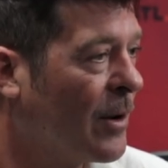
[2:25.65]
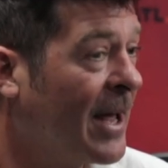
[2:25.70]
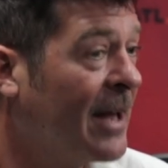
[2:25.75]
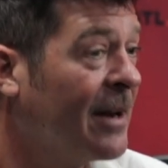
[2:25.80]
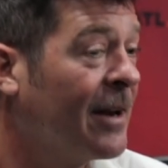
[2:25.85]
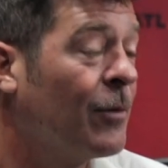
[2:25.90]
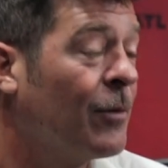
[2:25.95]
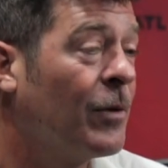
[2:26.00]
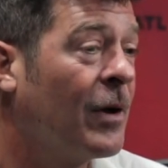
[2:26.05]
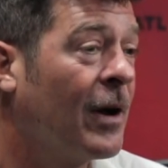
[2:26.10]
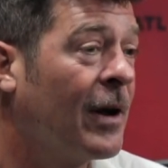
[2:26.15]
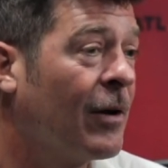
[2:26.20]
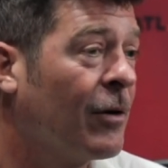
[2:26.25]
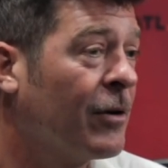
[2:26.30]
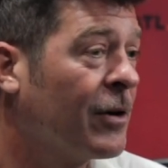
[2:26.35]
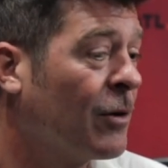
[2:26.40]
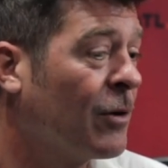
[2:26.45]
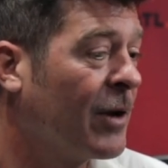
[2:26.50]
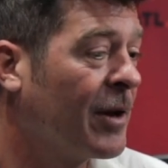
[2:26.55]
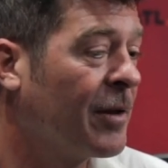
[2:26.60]
And I heard
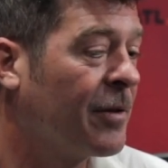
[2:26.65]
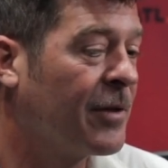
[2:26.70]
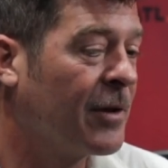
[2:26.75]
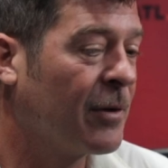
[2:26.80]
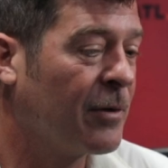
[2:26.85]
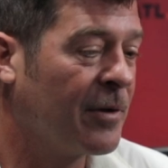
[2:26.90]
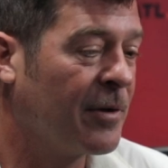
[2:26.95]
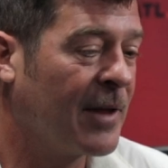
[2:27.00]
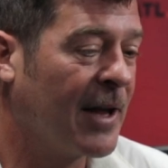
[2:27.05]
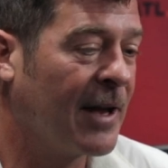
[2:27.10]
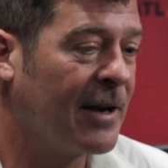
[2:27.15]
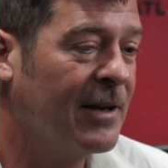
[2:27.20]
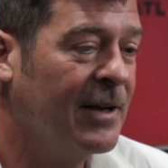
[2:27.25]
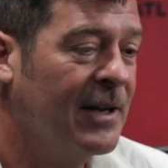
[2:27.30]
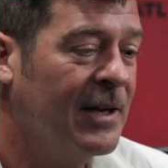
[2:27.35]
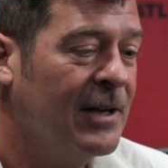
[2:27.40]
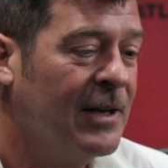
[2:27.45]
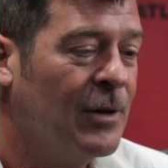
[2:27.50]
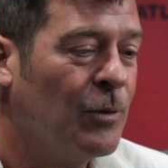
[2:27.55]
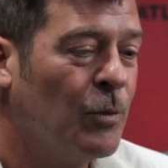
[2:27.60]
a great theory that
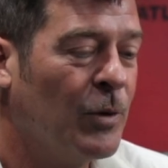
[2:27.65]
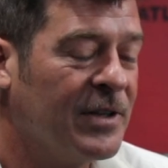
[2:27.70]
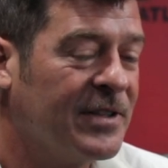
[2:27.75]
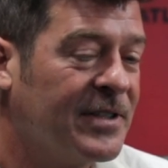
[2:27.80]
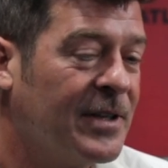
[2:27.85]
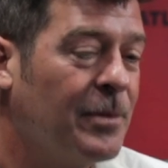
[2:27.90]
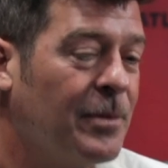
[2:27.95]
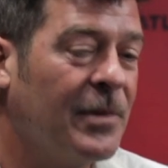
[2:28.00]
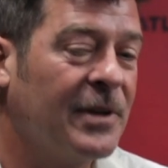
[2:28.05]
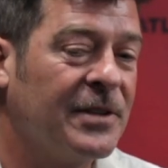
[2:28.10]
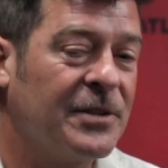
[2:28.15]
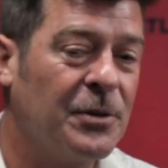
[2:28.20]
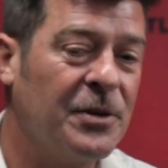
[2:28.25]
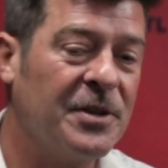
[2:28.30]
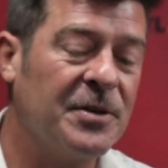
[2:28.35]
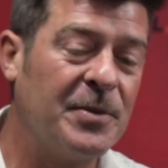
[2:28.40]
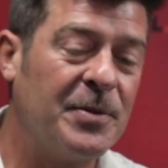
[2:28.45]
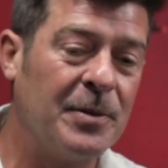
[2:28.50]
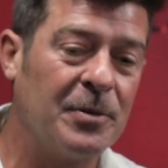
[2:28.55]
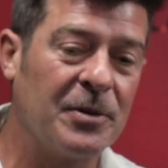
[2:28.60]
When some, as soon
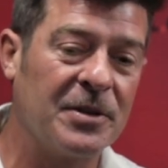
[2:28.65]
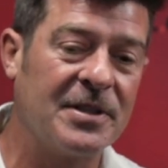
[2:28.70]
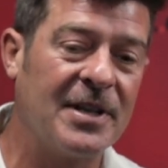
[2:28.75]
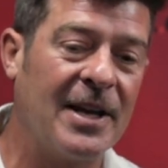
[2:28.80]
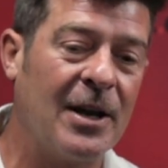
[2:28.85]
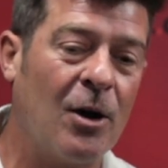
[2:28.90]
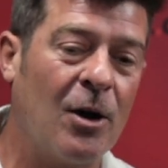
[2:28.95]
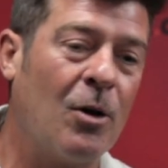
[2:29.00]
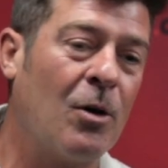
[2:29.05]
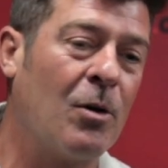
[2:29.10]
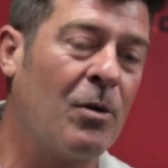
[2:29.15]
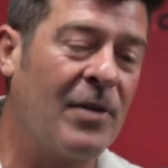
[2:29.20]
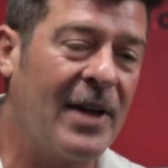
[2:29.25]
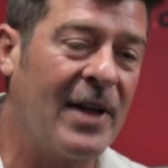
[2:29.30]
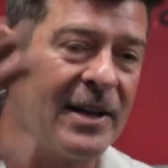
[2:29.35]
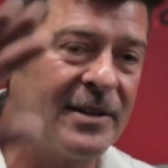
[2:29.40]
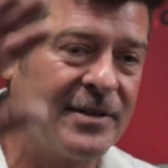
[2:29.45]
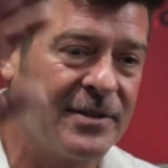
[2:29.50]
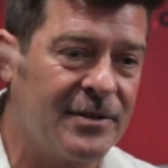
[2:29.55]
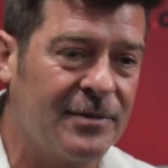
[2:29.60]
as people say, "Oh,
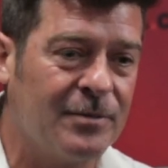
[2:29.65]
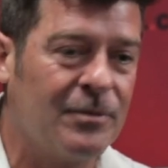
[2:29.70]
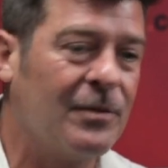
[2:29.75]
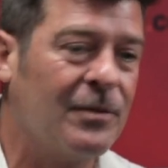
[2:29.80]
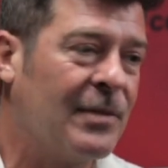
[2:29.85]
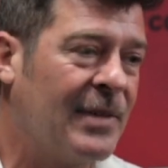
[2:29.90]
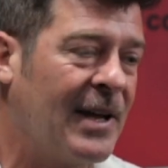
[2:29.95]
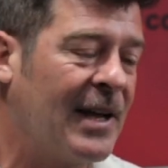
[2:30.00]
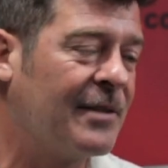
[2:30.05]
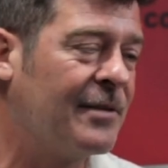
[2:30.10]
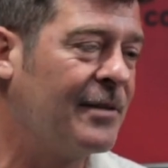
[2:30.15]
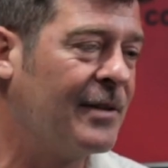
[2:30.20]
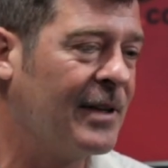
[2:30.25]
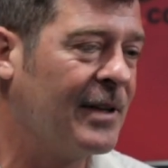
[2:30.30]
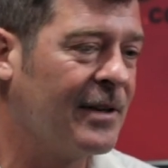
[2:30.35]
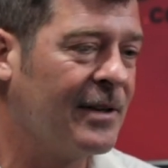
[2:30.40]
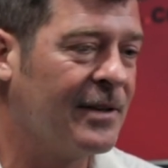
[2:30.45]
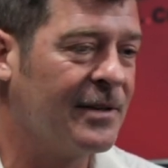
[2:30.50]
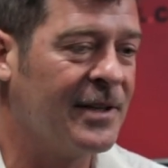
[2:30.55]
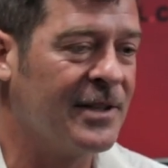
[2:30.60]
that's that
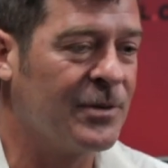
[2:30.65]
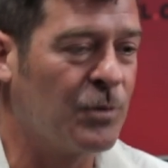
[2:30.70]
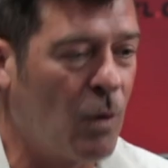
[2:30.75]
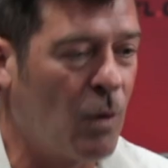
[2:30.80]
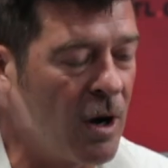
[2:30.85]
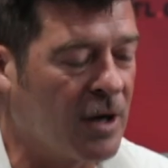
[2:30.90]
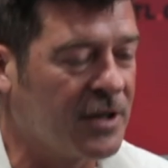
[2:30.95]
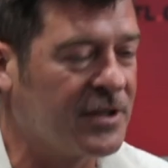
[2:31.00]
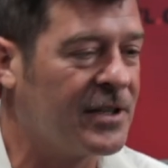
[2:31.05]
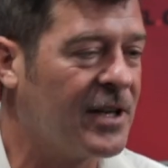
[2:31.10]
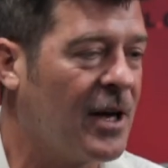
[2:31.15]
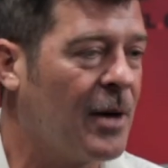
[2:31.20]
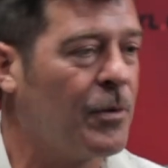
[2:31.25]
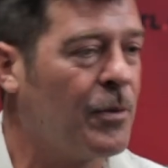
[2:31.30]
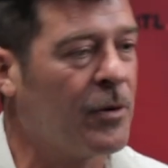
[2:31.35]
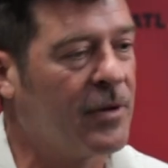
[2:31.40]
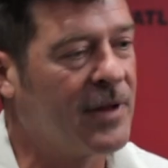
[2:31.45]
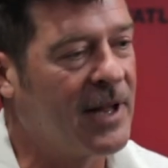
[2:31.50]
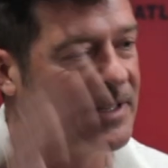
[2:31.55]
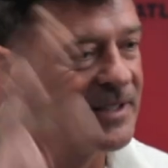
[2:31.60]
is washed up,"
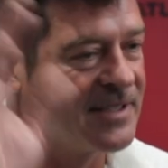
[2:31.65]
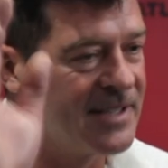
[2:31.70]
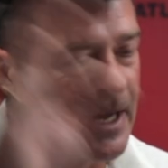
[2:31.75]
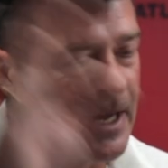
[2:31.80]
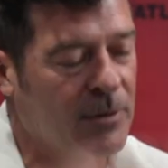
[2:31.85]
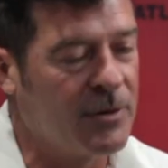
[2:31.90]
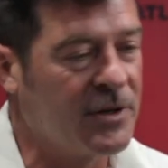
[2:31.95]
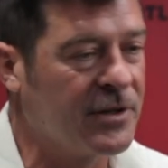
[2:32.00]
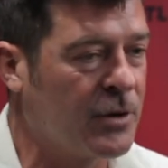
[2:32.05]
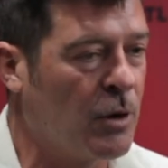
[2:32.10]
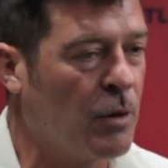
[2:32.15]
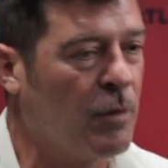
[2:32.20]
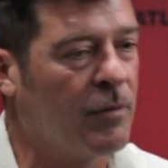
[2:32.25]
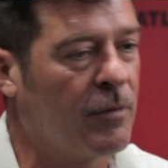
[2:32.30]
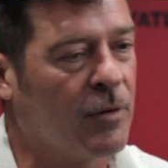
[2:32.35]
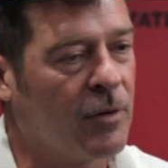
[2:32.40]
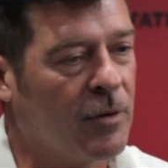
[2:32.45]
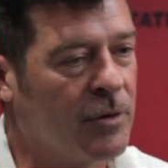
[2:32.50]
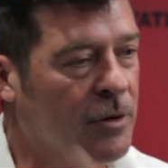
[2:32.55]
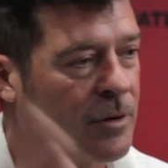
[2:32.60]
or "That sound is
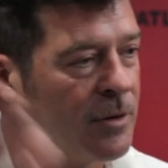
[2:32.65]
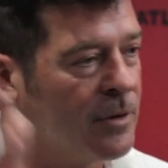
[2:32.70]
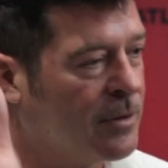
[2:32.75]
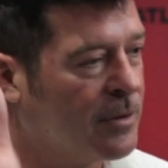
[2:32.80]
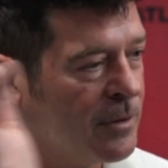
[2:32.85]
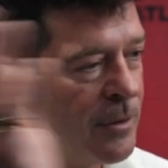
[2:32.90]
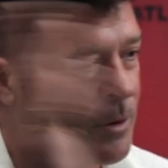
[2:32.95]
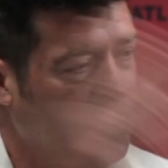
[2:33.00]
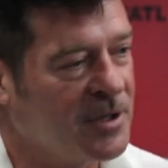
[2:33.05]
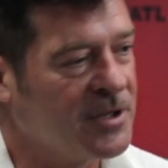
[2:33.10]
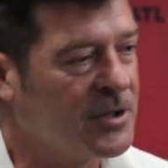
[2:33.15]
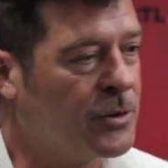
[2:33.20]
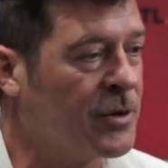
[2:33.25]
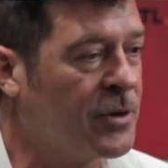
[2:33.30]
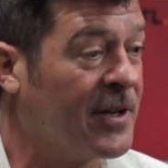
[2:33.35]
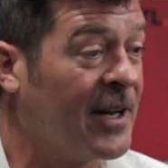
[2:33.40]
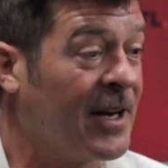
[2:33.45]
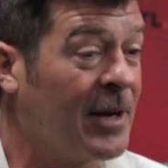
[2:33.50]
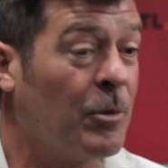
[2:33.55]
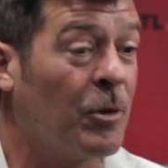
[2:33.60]
over," and, and nobody's doing
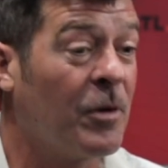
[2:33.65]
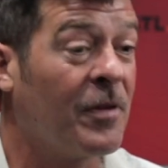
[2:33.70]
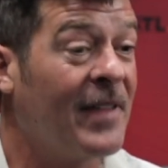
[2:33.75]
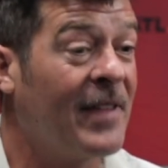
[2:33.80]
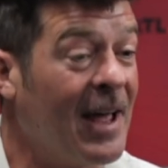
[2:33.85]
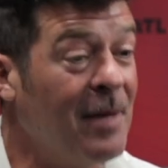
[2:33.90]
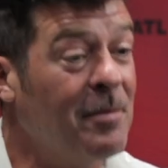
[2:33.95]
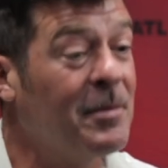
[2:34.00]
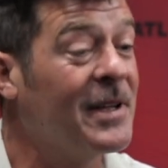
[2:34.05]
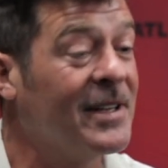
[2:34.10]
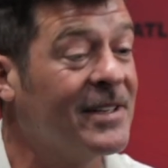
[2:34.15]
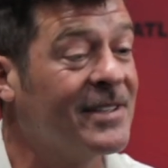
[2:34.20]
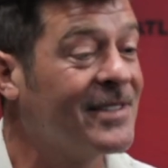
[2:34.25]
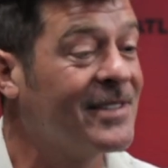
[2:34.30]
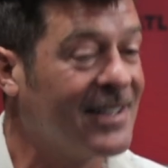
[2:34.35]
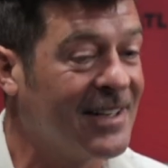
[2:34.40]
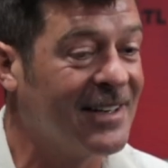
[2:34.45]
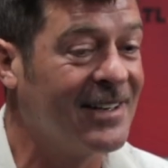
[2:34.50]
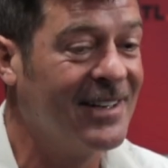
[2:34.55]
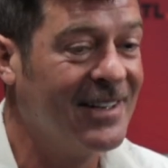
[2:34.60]
that anymore, that means
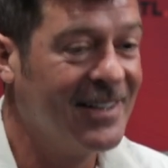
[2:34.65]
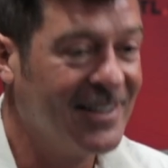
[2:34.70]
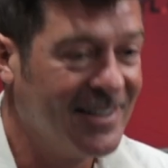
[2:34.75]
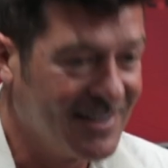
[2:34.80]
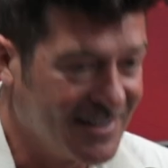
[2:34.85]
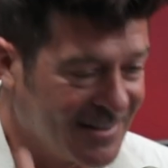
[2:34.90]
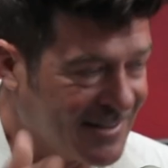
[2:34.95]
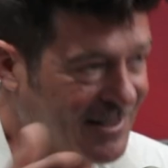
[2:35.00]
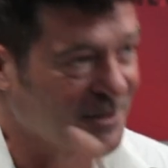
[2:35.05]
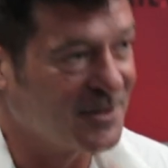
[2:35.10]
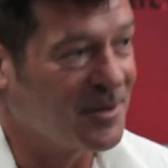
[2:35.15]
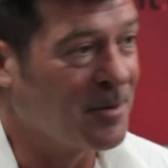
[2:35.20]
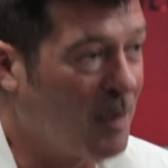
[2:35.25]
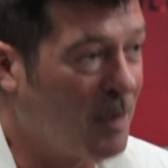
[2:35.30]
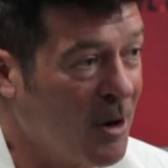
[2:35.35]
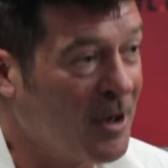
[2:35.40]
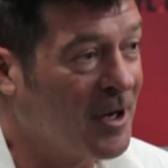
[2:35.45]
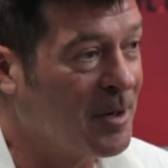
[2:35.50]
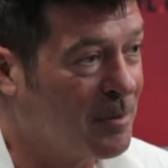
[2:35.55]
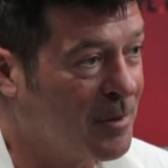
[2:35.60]
that there's a
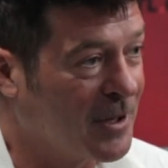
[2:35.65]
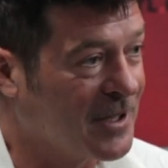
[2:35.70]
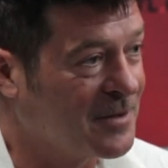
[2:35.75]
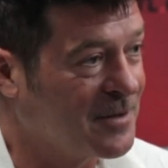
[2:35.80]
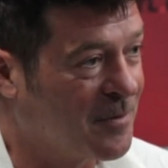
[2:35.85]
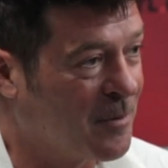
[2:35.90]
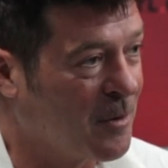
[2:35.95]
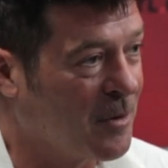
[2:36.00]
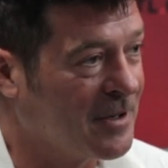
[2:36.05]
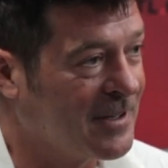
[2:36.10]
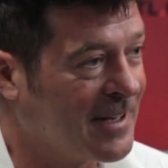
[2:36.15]
marketplace for it.